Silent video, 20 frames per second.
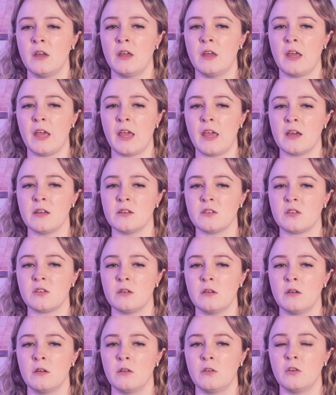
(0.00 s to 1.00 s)
and
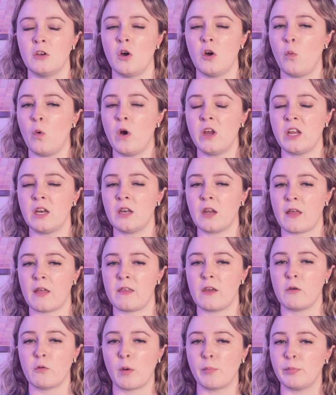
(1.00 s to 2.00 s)
no one and
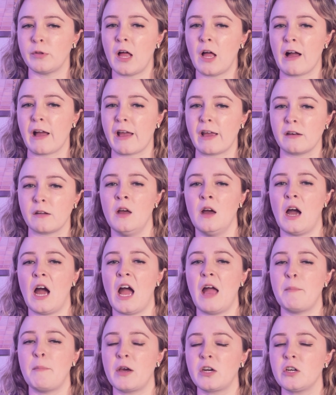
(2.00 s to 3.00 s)
nothing replied.
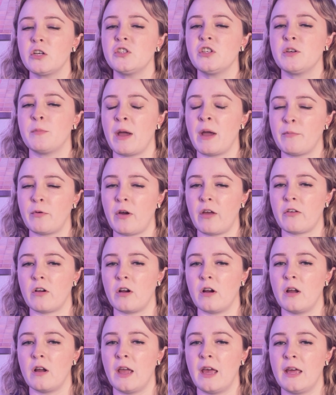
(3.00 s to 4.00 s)
I muttered to my
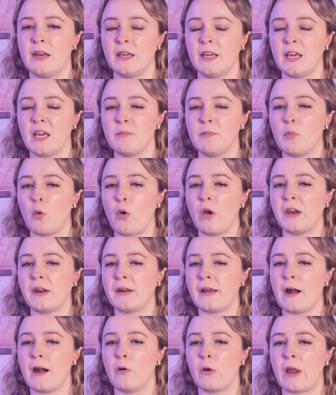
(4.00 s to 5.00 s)
brother, and again pointed
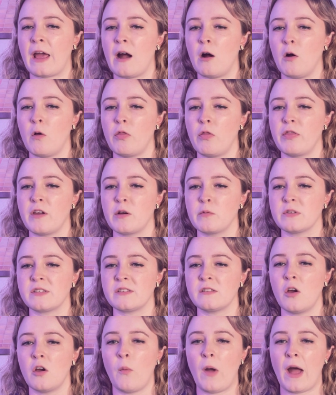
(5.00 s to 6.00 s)
out how there was
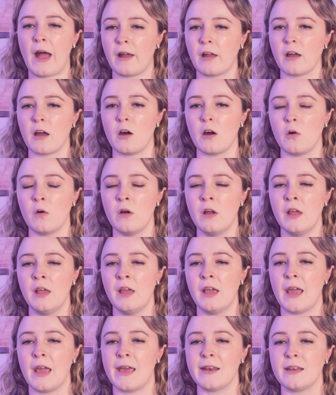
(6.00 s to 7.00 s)
no echo,
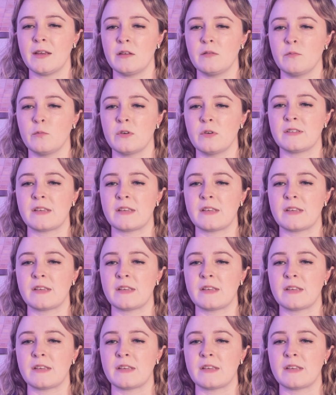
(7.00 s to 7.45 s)
and it was